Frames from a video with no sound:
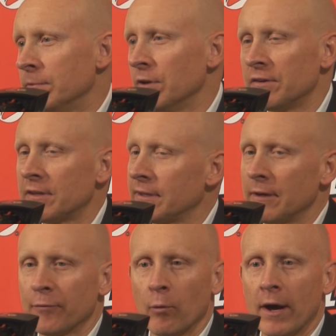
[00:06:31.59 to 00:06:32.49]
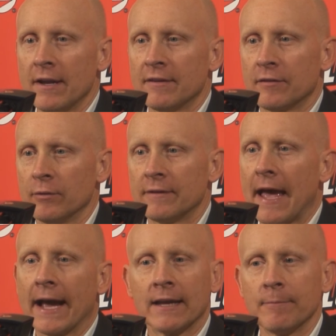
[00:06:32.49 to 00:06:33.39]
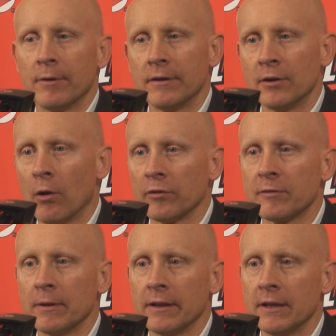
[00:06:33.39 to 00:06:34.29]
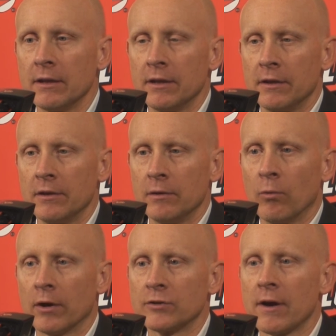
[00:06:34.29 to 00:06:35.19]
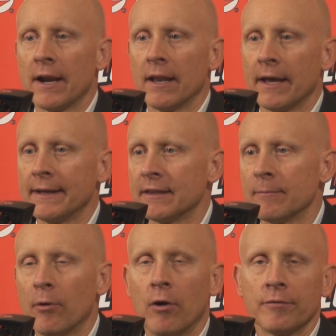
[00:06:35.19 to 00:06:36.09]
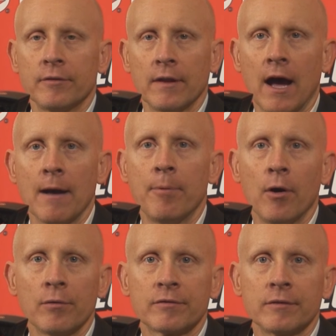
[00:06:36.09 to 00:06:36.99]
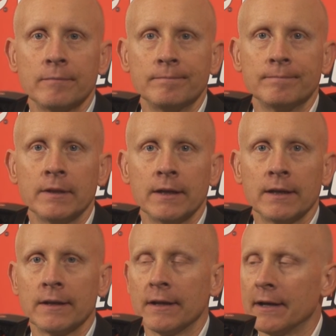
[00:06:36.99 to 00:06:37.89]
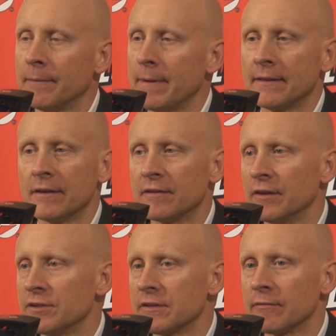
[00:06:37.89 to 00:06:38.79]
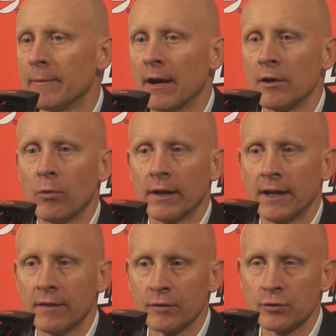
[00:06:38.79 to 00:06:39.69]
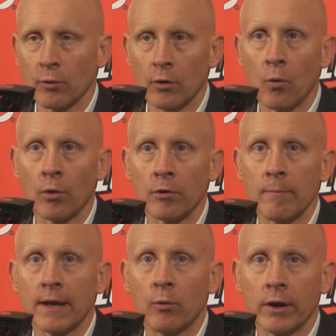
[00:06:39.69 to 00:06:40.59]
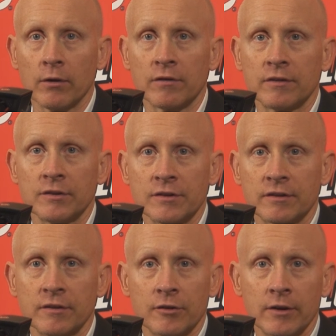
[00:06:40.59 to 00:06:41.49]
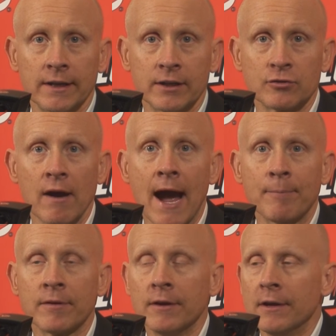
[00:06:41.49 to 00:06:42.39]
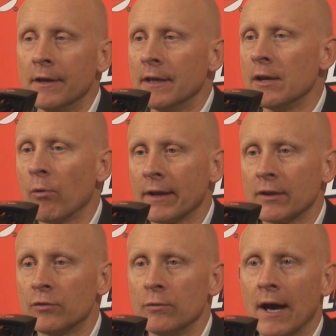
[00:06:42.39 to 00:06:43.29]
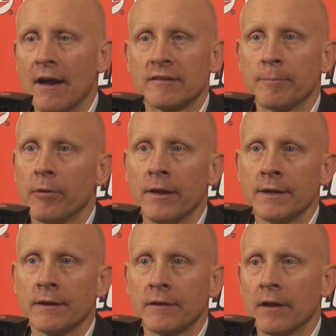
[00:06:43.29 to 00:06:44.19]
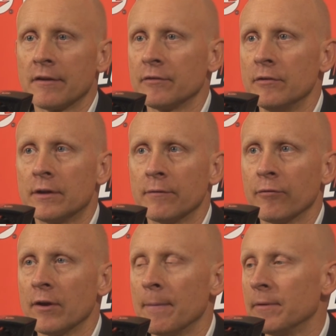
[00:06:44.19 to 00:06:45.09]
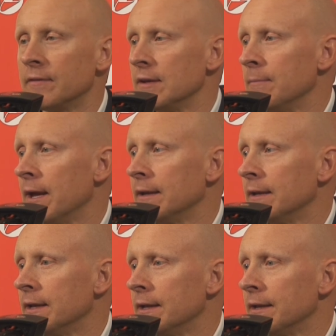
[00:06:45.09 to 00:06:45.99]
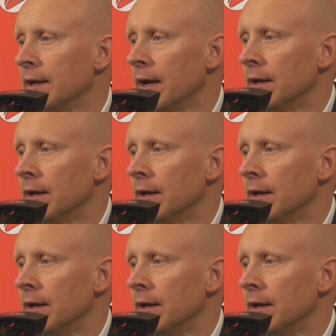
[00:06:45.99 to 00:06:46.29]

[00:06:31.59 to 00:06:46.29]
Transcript: There's different ways to attack it, but, you know, ultimately you want to try to, like, get the ball to the high post and make the decisions from there. You want to get in the short corner and make quicker decisions because you're going to get trapped. You want to get two guys to play you so you can free up a teammate. And,